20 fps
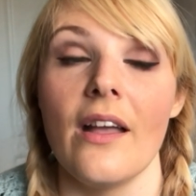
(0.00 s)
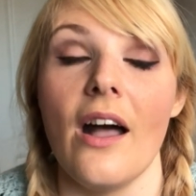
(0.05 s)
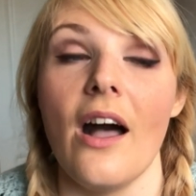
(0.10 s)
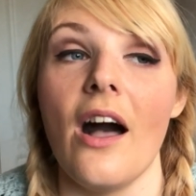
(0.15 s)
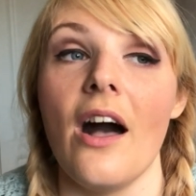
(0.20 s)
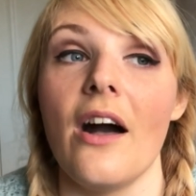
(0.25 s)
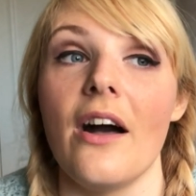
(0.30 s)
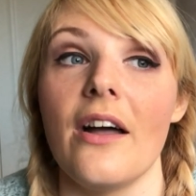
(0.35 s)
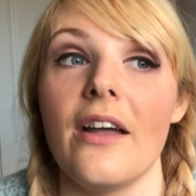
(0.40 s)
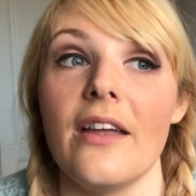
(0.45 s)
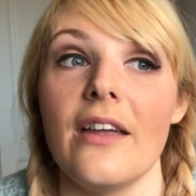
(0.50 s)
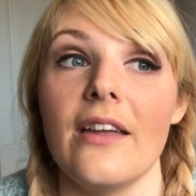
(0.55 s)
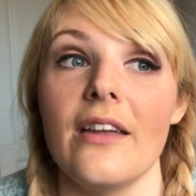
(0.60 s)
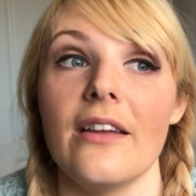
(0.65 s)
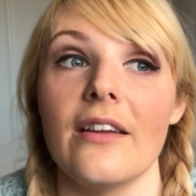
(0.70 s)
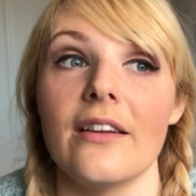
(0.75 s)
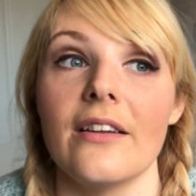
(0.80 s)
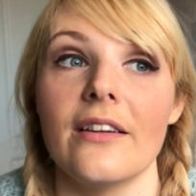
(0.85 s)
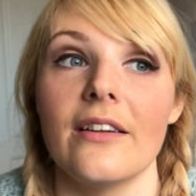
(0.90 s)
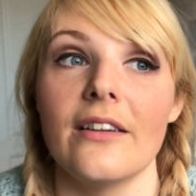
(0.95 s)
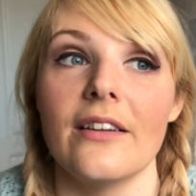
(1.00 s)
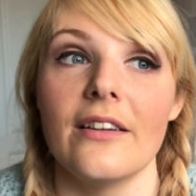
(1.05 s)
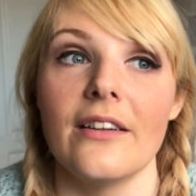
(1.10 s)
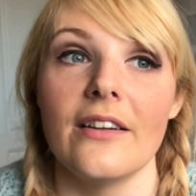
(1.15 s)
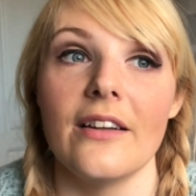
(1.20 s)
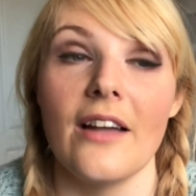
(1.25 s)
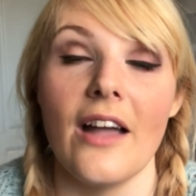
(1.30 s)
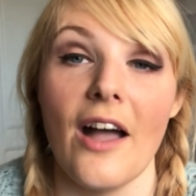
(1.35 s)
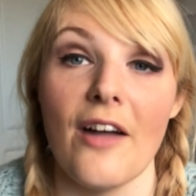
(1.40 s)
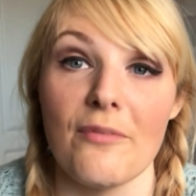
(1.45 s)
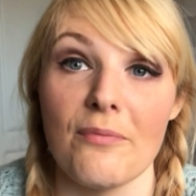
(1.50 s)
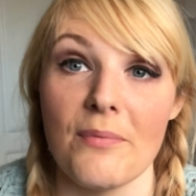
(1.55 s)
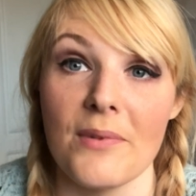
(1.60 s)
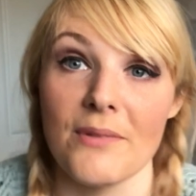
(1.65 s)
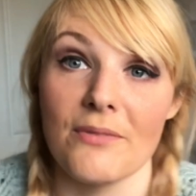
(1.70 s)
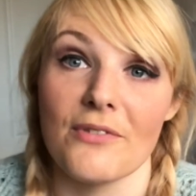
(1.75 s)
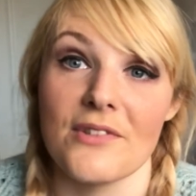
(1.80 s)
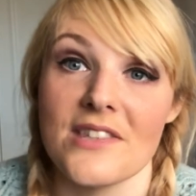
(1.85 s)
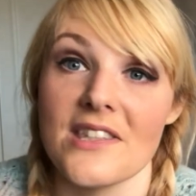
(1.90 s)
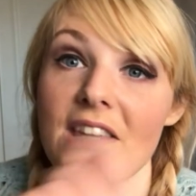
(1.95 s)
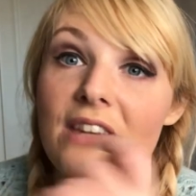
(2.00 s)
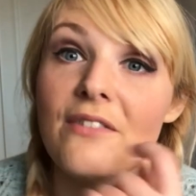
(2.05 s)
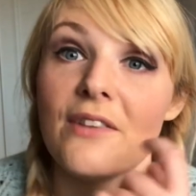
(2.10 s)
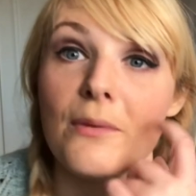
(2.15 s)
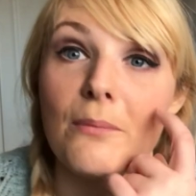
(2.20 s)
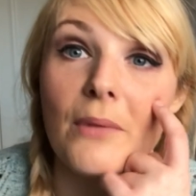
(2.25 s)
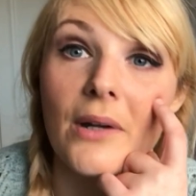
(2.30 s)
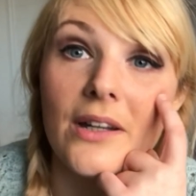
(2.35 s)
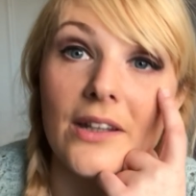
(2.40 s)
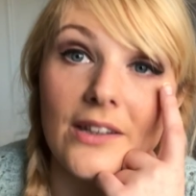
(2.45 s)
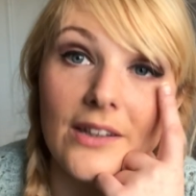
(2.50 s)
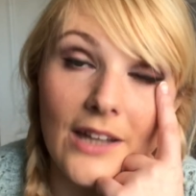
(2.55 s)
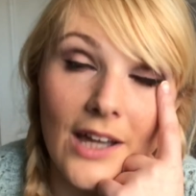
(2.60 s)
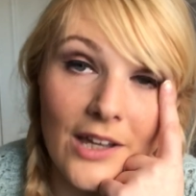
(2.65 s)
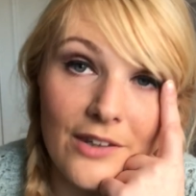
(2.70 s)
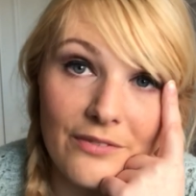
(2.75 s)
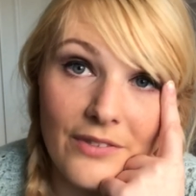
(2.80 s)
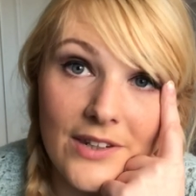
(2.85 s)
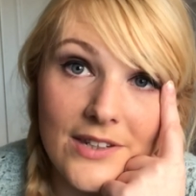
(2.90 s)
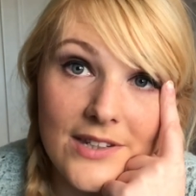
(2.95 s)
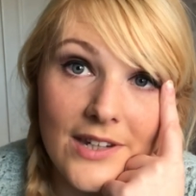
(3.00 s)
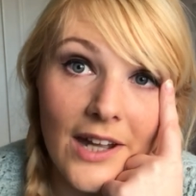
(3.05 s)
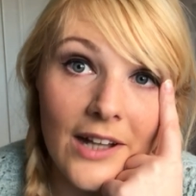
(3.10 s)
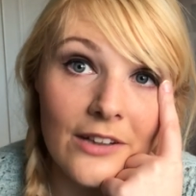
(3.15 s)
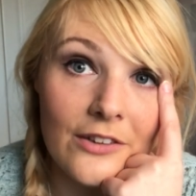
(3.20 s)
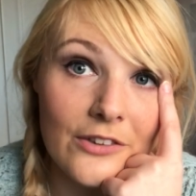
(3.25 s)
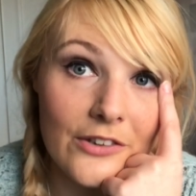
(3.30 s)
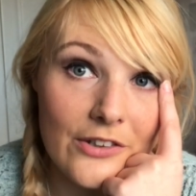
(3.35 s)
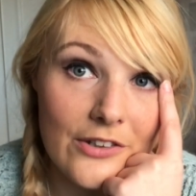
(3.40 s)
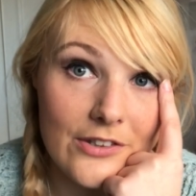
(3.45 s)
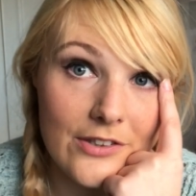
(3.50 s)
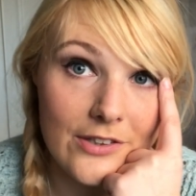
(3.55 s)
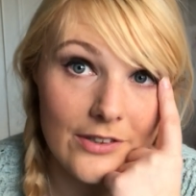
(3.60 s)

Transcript: I have been receiving my advent calendars.